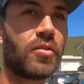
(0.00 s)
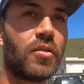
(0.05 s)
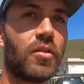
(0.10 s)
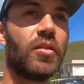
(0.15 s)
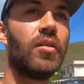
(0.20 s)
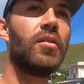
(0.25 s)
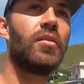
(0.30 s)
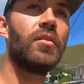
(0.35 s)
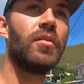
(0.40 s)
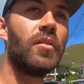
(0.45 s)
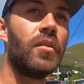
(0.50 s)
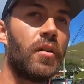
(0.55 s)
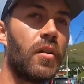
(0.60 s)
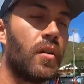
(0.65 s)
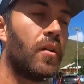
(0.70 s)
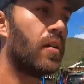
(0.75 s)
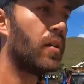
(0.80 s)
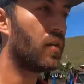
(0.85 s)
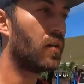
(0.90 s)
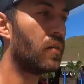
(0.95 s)
store
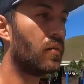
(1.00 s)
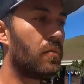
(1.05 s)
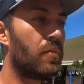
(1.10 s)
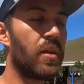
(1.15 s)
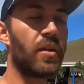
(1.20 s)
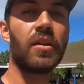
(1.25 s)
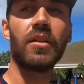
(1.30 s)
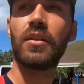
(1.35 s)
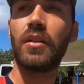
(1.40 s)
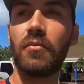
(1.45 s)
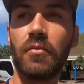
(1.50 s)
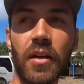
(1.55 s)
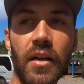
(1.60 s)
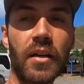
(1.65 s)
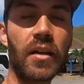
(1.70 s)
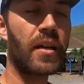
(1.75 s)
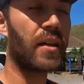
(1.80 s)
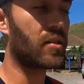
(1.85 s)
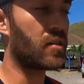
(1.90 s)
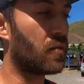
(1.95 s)
because I
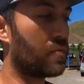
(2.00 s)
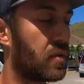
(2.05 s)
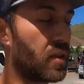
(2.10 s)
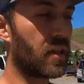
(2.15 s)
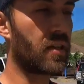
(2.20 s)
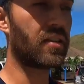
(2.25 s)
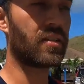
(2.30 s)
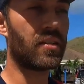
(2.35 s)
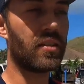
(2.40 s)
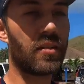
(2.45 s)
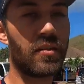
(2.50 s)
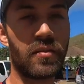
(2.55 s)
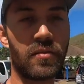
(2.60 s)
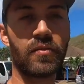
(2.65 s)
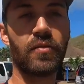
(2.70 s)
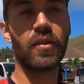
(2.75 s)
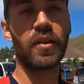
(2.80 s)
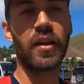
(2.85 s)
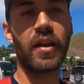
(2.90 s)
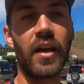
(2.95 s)
wanna get some things
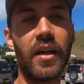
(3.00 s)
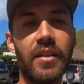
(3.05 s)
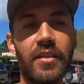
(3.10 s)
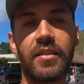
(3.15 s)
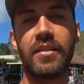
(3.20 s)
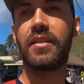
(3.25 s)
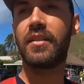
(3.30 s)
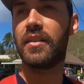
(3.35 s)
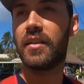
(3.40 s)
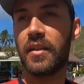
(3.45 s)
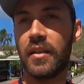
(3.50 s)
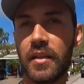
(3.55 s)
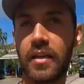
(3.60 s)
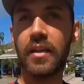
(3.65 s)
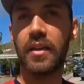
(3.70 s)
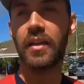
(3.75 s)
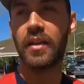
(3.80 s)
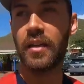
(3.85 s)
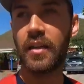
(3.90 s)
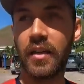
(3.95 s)
for the guys
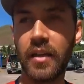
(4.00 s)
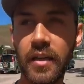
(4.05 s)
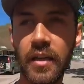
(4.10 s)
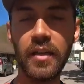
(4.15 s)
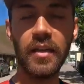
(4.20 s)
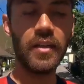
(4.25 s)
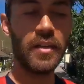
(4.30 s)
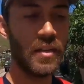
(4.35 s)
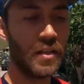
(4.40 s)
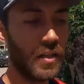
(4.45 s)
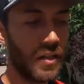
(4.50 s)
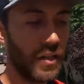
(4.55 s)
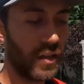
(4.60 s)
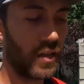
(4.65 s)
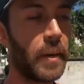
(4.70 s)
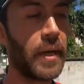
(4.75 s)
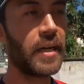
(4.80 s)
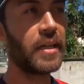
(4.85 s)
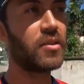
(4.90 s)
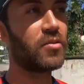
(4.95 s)
in
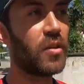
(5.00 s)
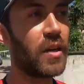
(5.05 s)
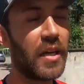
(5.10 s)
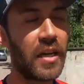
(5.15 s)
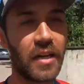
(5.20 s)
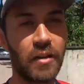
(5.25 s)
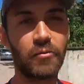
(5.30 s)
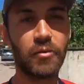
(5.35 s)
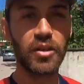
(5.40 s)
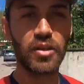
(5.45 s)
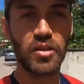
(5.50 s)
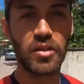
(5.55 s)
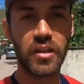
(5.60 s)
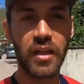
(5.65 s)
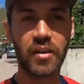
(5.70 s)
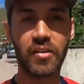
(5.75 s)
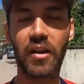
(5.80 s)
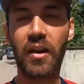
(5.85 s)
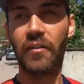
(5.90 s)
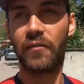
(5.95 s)
Venezuela, which
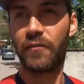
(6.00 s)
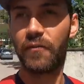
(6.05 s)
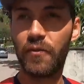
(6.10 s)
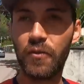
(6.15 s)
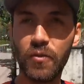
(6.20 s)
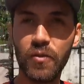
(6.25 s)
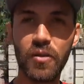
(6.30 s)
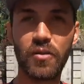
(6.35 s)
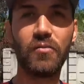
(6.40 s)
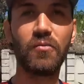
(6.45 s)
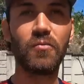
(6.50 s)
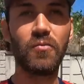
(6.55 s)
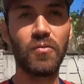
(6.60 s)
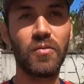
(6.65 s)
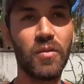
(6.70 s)
they don't have food,